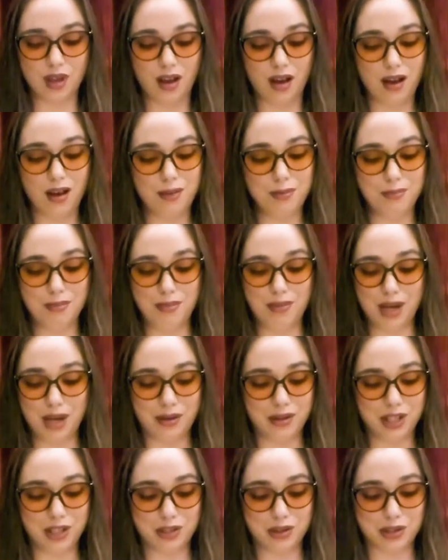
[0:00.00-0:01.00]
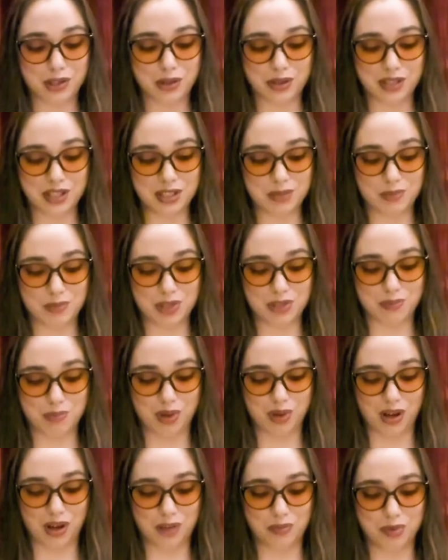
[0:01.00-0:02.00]
A merrier Christmas,
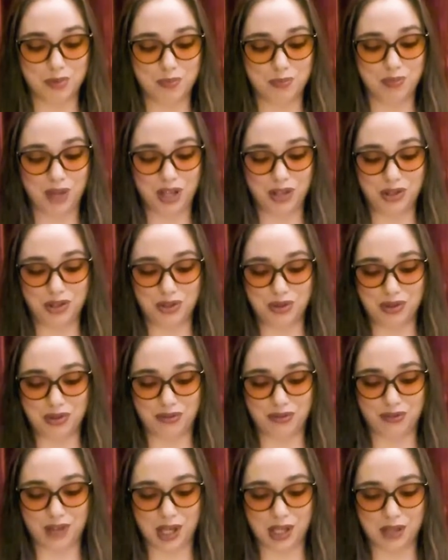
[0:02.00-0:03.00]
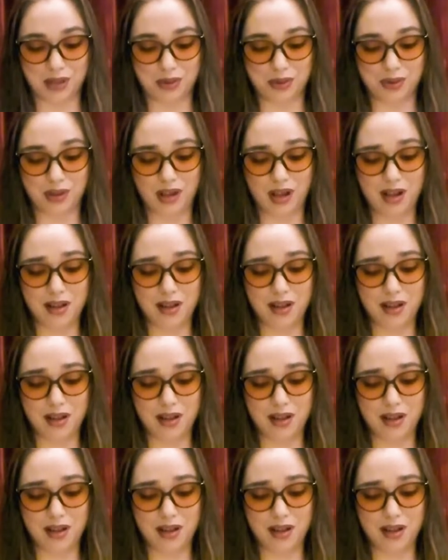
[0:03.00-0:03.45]
Bob, my good fellow,